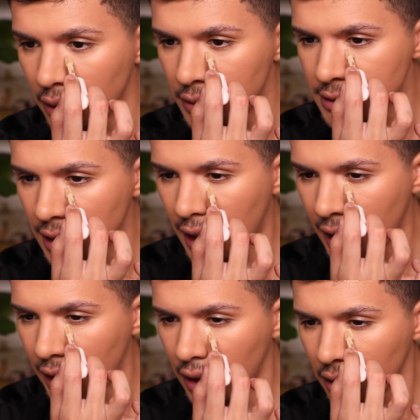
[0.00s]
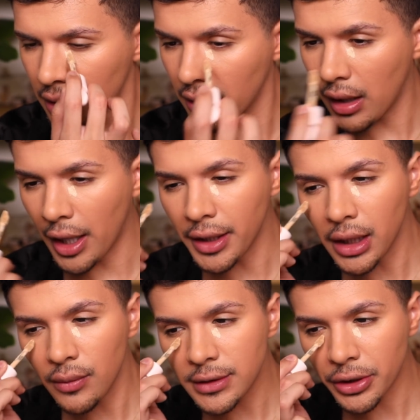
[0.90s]
it was like, I
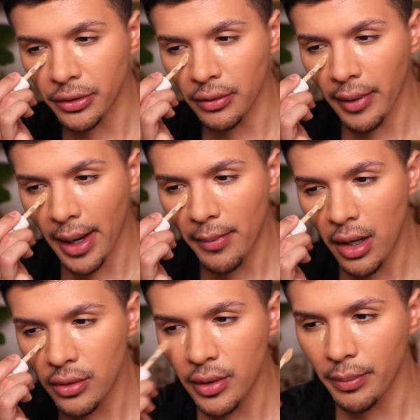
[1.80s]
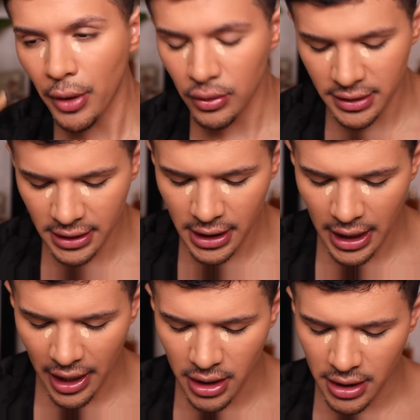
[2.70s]
think it was her grandma who had posted
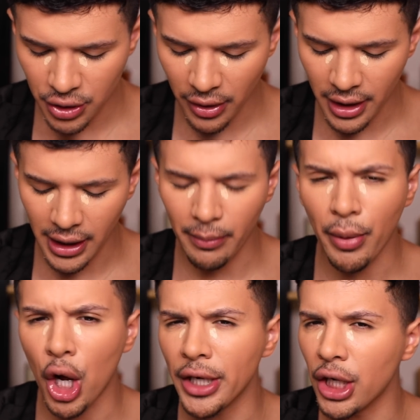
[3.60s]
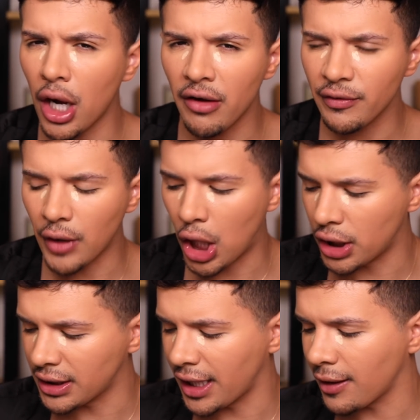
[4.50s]
it. And then they try to like pawn it off
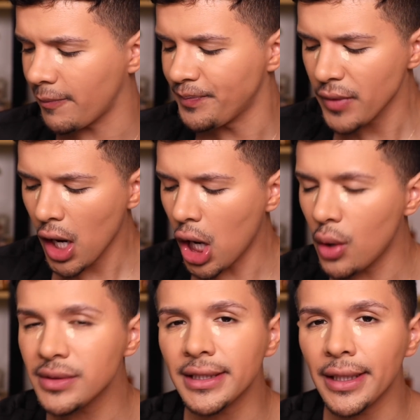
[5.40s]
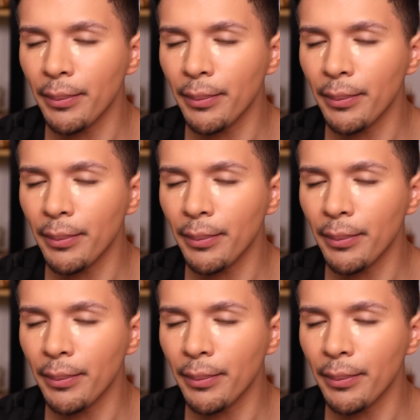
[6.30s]
on like, oh, was an